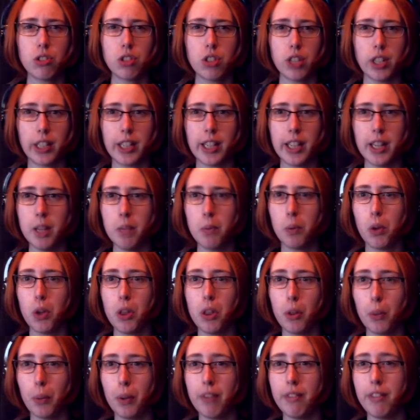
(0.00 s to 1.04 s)
to get more
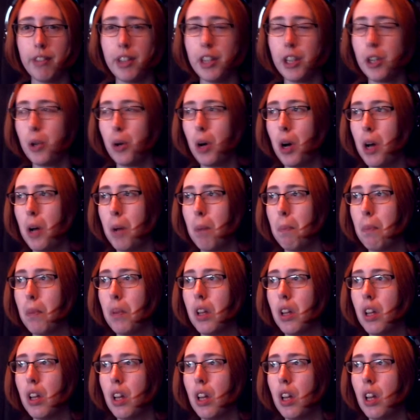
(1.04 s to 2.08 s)
than one video up
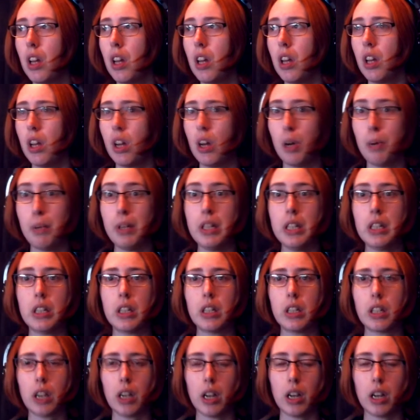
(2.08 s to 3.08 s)
a week.